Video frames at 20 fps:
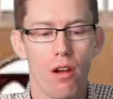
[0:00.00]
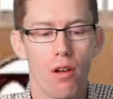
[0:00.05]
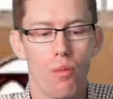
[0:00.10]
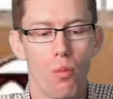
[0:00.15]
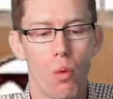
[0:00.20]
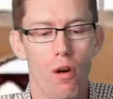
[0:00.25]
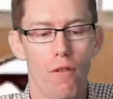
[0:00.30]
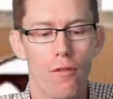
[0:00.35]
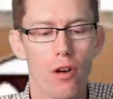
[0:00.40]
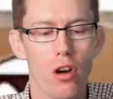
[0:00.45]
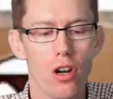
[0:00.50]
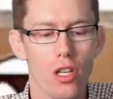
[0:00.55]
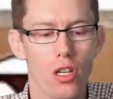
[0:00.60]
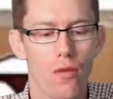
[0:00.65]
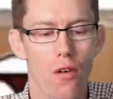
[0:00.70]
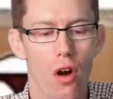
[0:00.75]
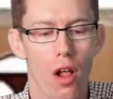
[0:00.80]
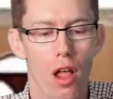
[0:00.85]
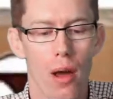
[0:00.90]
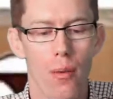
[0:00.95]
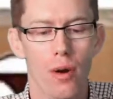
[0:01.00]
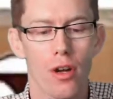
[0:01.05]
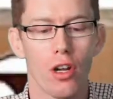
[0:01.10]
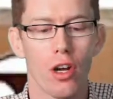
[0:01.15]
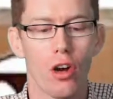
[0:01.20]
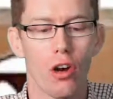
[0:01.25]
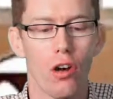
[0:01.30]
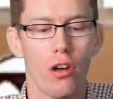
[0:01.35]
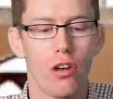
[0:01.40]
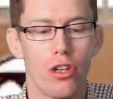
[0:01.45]
Well, first of all, I would
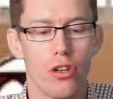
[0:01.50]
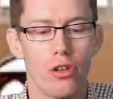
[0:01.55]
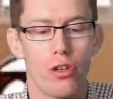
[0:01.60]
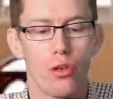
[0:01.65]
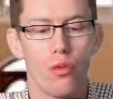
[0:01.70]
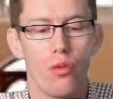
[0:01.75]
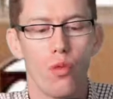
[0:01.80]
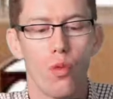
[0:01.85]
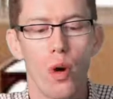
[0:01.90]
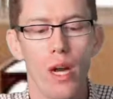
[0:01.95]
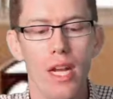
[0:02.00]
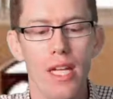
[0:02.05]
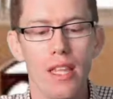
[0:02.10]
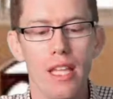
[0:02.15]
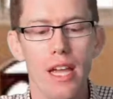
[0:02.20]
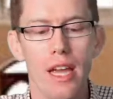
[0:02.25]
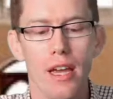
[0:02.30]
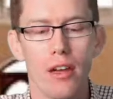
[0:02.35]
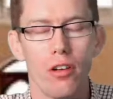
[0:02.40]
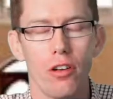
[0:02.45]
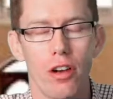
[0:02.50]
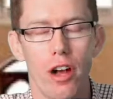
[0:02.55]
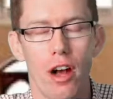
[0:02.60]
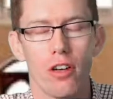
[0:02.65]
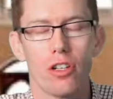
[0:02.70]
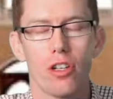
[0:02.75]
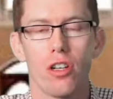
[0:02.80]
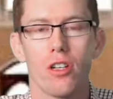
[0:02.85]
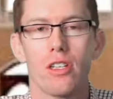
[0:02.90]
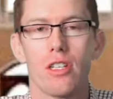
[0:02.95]
encourage you to read the
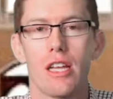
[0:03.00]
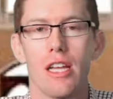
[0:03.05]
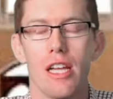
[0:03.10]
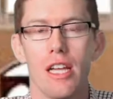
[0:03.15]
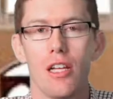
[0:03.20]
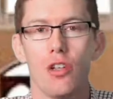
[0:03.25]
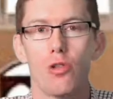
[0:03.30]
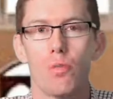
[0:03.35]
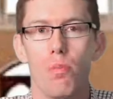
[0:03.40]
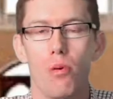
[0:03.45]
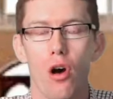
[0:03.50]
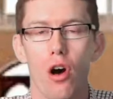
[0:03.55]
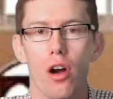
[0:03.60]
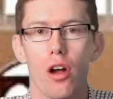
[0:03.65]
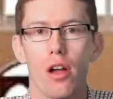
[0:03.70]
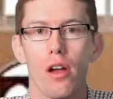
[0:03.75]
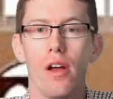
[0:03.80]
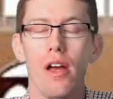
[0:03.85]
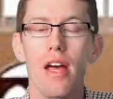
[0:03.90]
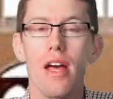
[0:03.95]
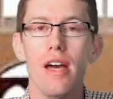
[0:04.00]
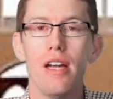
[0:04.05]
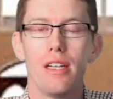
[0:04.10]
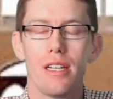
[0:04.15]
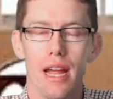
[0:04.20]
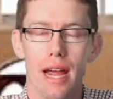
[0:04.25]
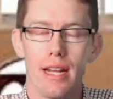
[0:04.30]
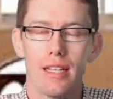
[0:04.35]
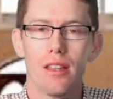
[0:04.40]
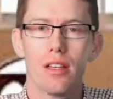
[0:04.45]
introductions to each book.
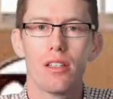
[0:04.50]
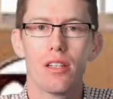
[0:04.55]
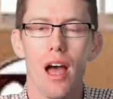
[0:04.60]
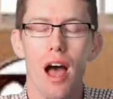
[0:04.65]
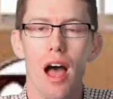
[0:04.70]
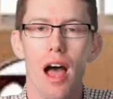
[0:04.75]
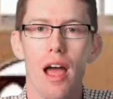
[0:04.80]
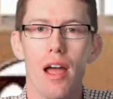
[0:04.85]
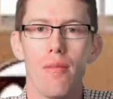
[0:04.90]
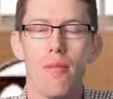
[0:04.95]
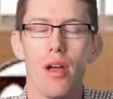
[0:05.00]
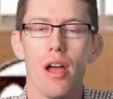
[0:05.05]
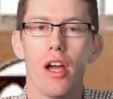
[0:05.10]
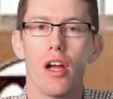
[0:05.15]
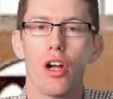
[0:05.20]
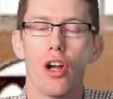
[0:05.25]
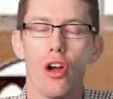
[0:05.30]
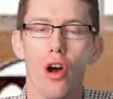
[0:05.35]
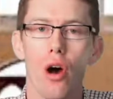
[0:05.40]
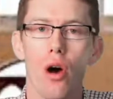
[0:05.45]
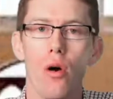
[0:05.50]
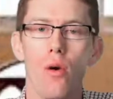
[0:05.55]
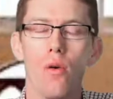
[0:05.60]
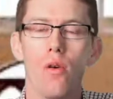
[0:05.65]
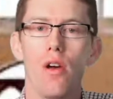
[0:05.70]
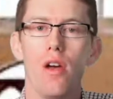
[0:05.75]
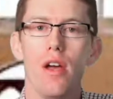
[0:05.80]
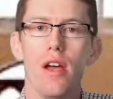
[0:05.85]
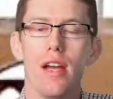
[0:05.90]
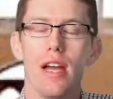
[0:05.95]
Take the time and
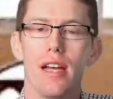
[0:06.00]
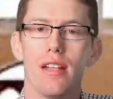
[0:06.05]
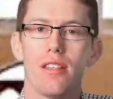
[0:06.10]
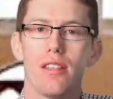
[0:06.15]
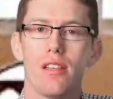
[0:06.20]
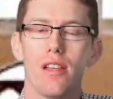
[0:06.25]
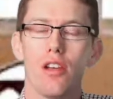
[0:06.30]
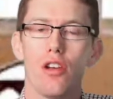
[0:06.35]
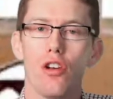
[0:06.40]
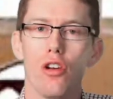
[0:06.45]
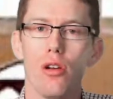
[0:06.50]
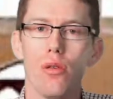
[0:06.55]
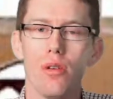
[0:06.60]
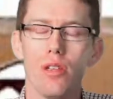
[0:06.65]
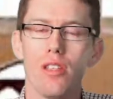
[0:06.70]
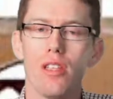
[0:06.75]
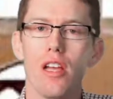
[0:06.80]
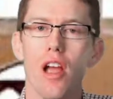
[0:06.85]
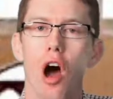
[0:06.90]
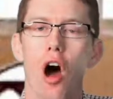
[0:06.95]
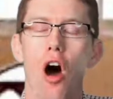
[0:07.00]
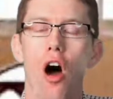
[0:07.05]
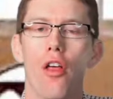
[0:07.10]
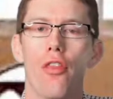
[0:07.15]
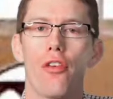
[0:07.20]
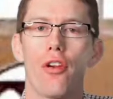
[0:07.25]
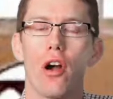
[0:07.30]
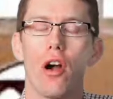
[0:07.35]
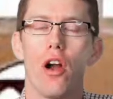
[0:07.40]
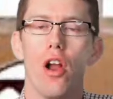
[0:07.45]
go and see who is the
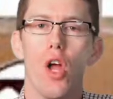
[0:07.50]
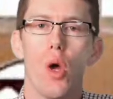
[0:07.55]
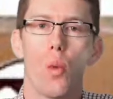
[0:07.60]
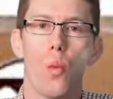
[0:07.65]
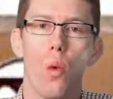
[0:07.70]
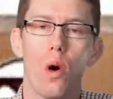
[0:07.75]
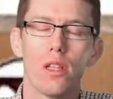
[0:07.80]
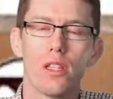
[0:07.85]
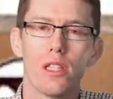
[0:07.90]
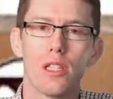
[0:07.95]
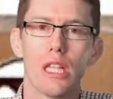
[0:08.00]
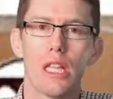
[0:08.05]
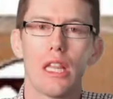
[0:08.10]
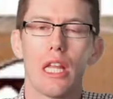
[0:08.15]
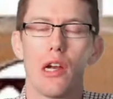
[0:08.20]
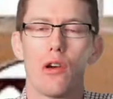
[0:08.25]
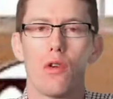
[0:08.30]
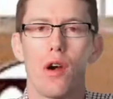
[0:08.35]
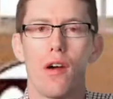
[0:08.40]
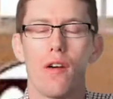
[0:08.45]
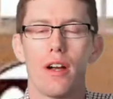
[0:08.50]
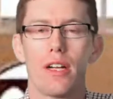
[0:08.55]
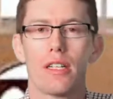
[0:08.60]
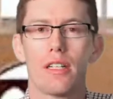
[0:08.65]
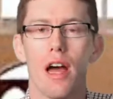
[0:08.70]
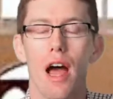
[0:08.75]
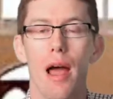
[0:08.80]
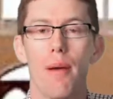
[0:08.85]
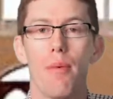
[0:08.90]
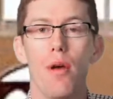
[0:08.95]
author, what's the literary
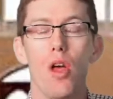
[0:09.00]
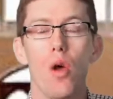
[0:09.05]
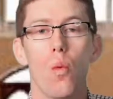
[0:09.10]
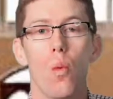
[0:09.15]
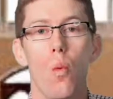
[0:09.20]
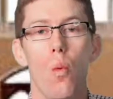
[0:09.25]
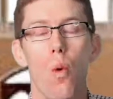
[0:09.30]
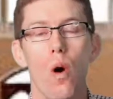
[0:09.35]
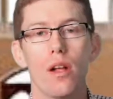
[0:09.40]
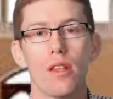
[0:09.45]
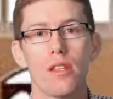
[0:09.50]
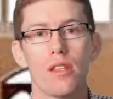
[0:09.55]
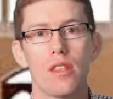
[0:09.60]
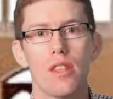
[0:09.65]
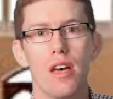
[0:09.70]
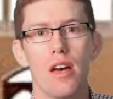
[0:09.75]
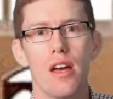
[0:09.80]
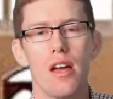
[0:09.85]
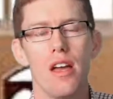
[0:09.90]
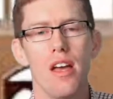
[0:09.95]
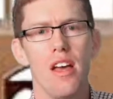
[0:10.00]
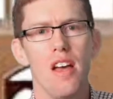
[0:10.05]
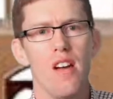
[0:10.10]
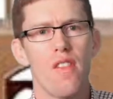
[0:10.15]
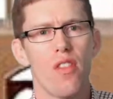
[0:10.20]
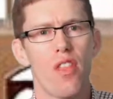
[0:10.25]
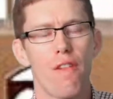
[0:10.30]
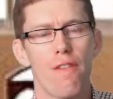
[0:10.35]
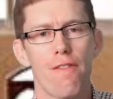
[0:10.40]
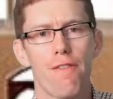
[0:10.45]
type, what's the
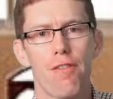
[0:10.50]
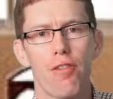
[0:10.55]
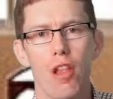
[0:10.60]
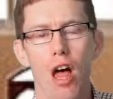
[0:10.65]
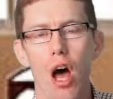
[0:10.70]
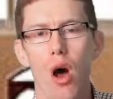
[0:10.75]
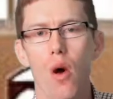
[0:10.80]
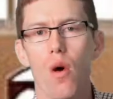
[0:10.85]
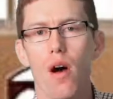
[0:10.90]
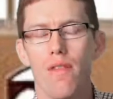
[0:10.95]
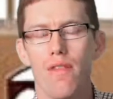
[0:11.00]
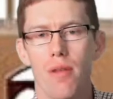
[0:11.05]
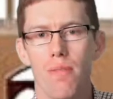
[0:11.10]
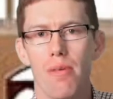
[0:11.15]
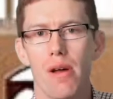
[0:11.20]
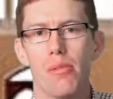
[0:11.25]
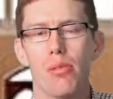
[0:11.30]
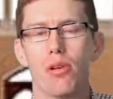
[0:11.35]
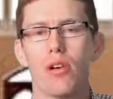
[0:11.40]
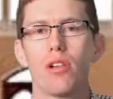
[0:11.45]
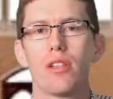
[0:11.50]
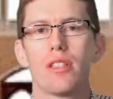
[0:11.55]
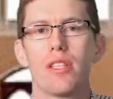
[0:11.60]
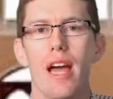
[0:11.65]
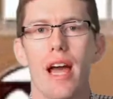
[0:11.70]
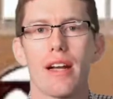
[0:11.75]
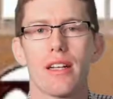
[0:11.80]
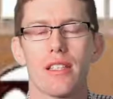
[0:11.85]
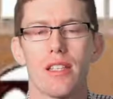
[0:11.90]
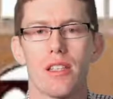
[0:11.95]
flow of the biblical
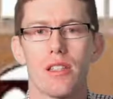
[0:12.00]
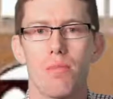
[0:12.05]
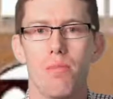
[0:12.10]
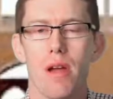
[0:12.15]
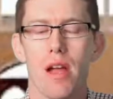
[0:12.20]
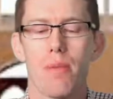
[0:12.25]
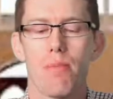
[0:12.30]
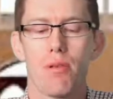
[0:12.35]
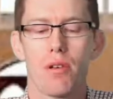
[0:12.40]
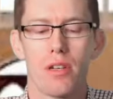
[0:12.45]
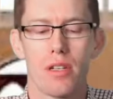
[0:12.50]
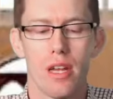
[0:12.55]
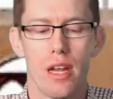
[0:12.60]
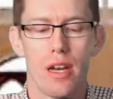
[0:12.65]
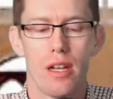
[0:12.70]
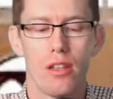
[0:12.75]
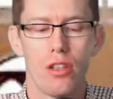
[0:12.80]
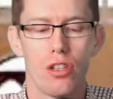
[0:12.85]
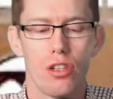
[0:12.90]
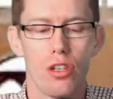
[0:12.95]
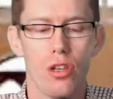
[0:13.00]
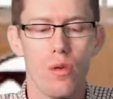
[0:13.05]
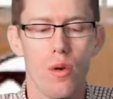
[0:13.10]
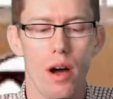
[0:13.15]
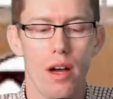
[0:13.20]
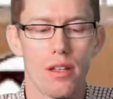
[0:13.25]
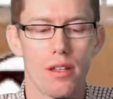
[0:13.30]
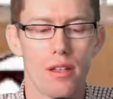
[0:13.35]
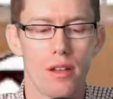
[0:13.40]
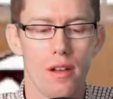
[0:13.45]
text that's being presented to
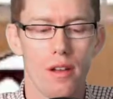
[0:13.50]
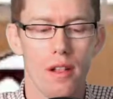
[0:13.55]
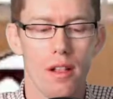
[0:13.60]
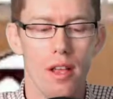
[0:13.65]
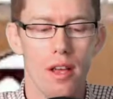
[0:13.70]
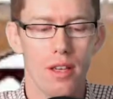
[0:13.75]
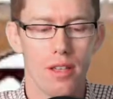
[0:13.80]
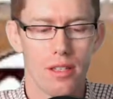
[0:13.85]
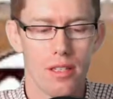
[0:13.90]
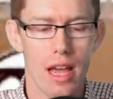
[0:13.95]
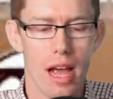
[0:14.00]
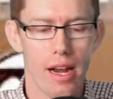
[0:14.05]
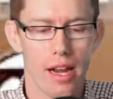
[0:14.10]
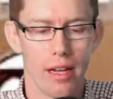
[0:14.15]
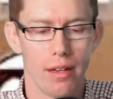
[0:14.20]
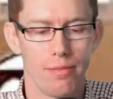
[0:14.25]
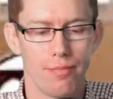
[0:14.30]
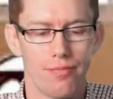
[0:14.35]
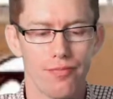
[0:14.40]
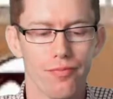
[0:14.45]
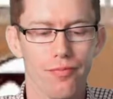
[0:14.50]
us. Second,